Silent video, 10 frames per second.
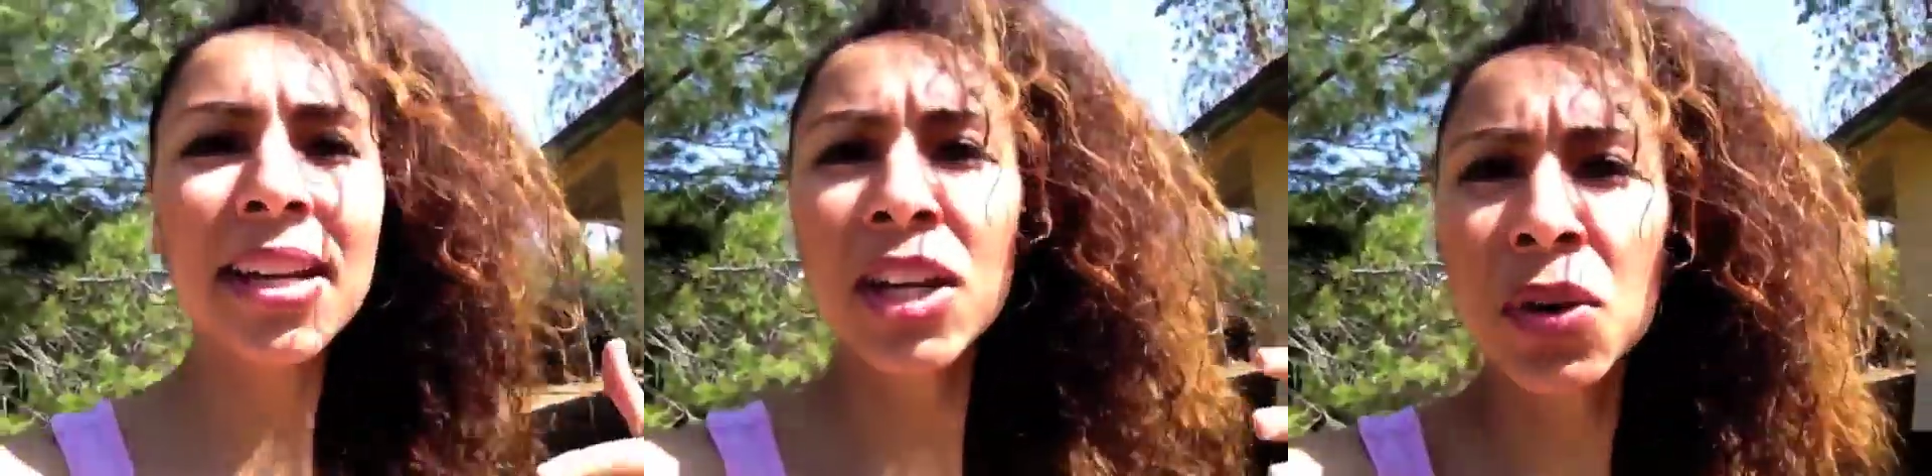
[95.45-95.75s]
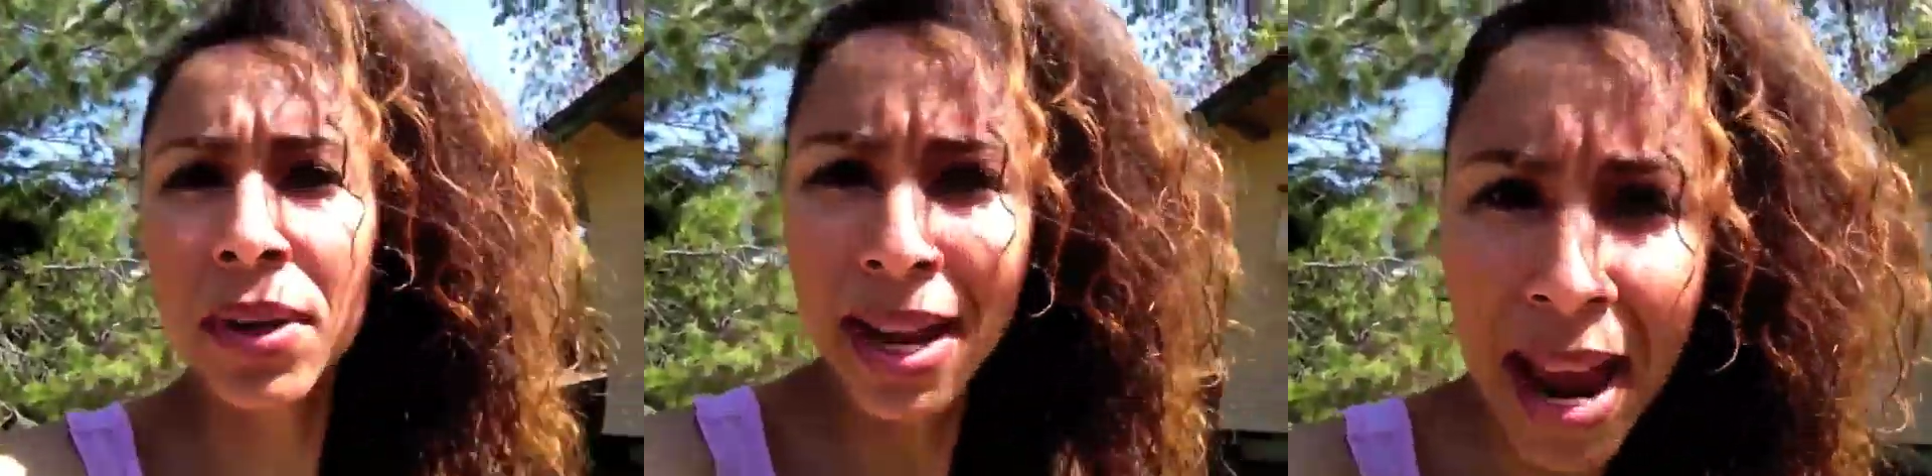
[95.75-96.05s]
it
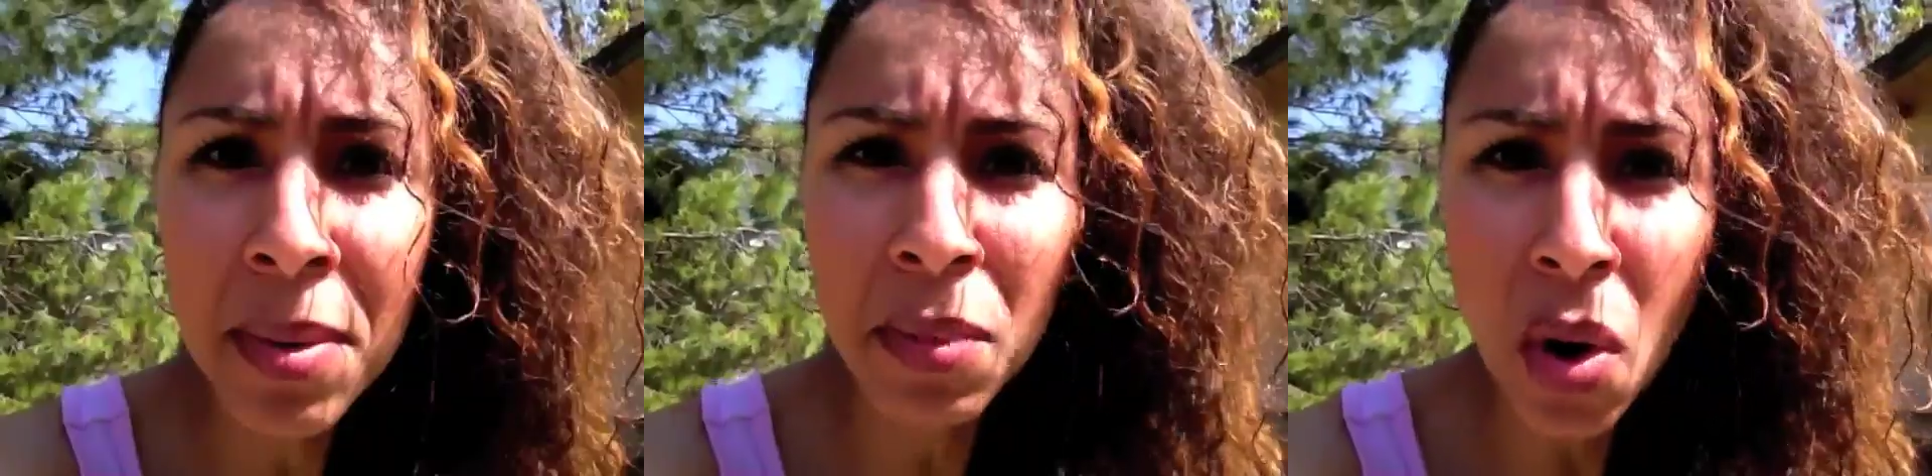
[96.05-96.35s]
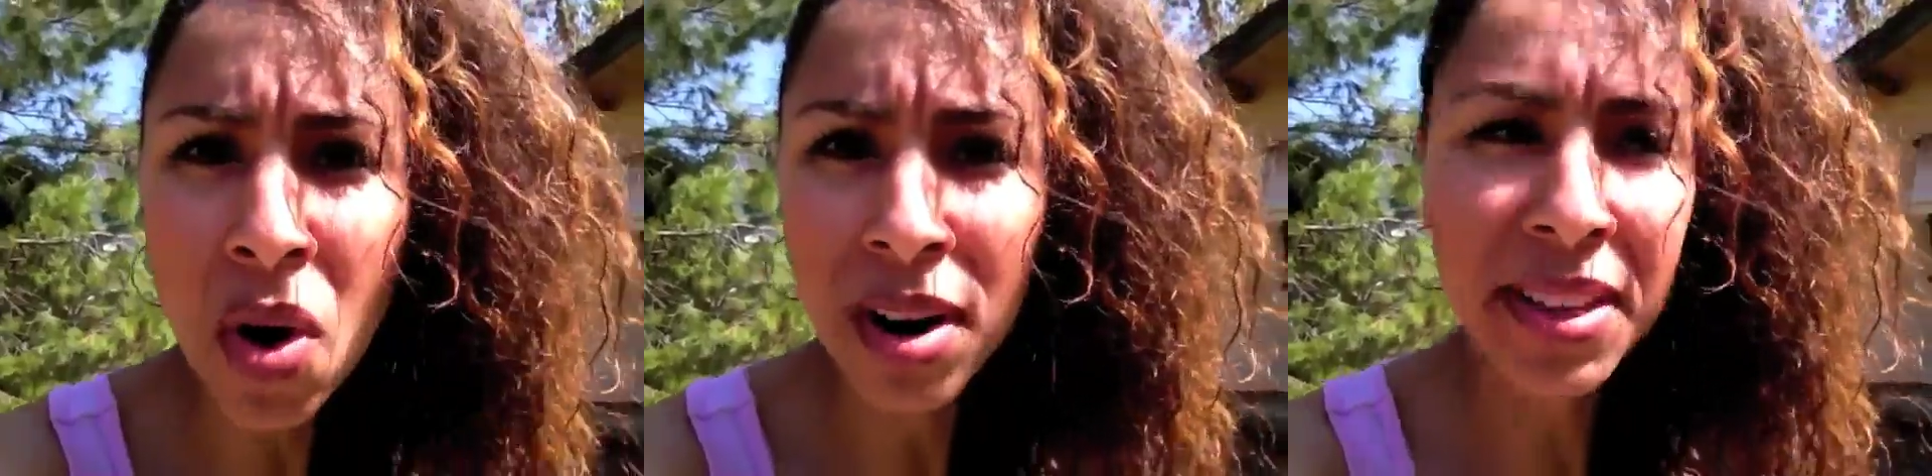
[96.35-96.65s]
create
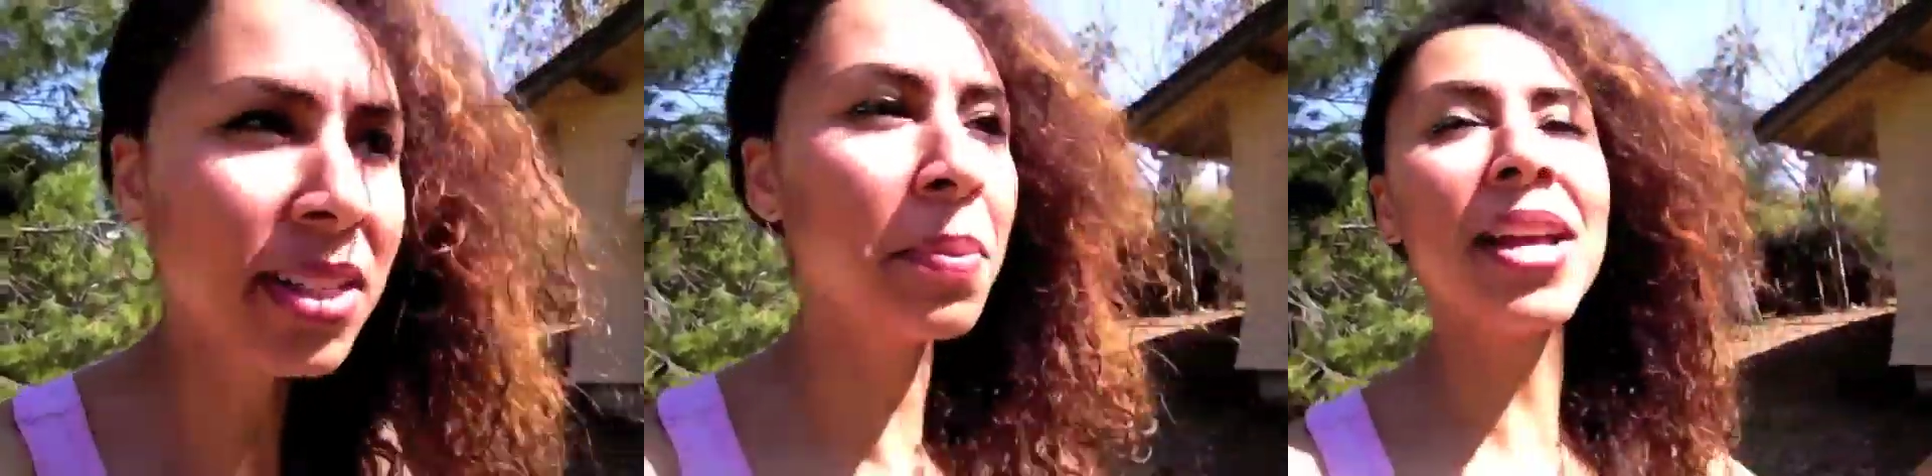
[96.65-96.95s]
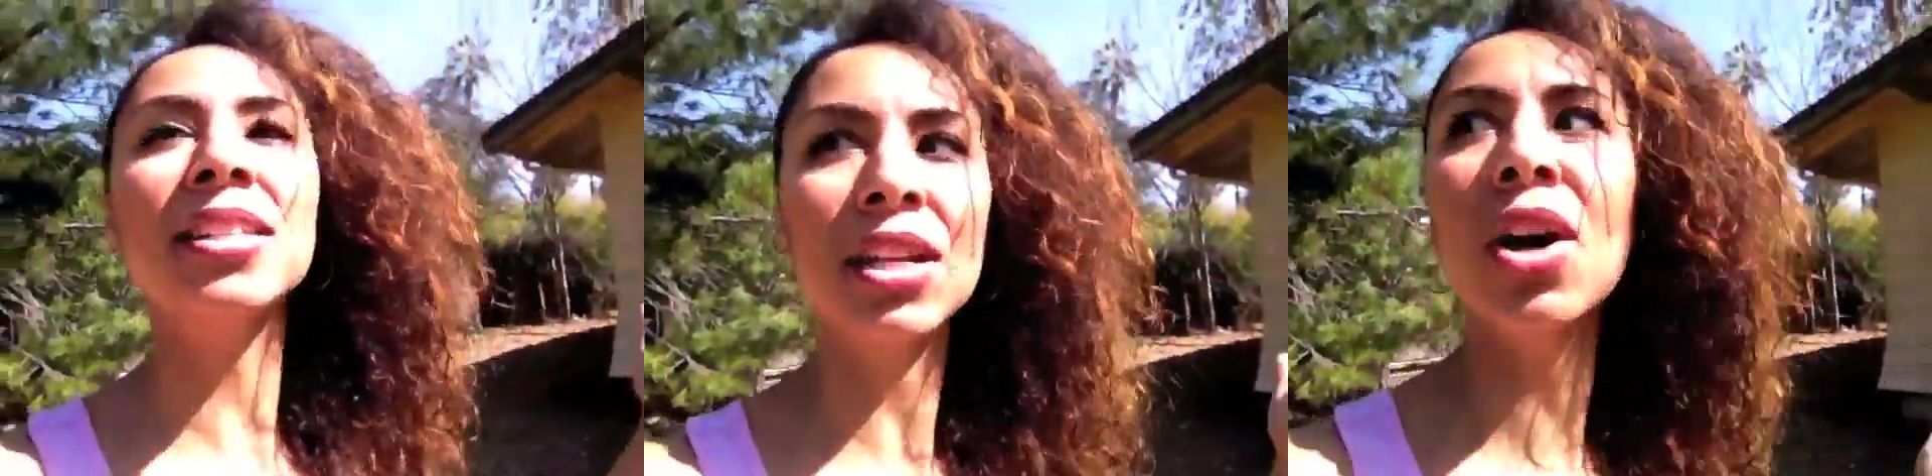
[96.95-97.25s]
more? This
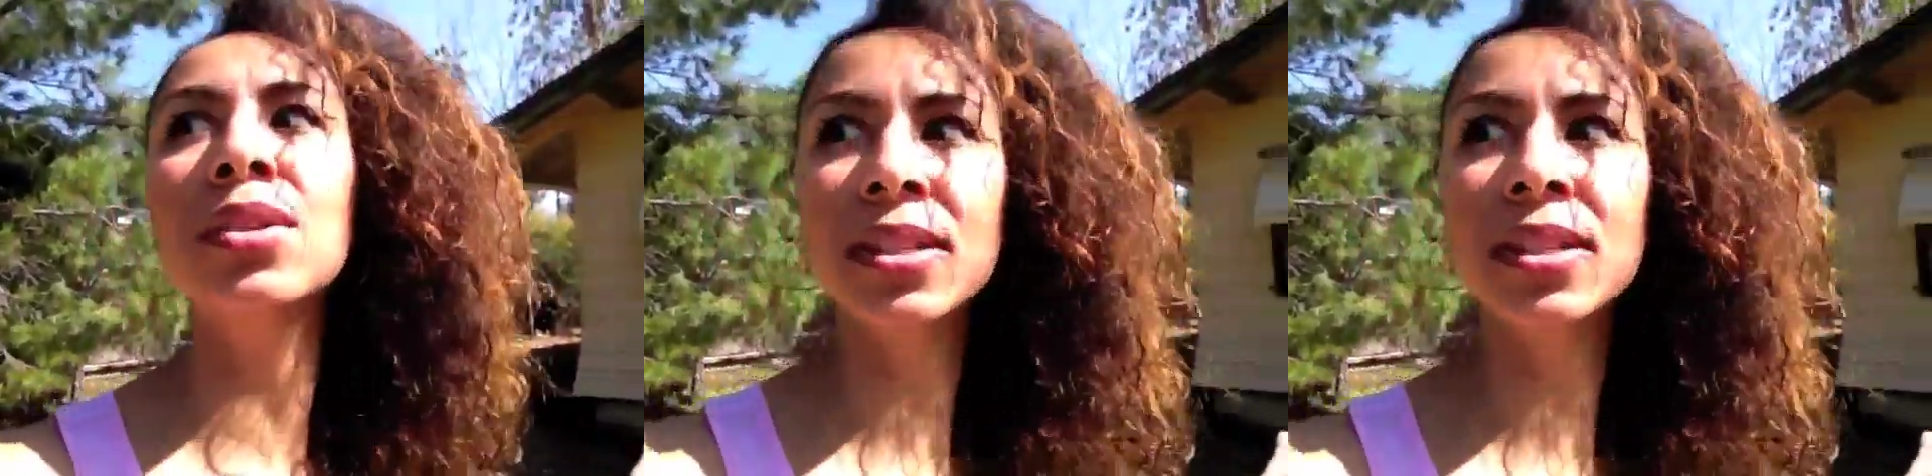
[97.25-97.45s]
makes no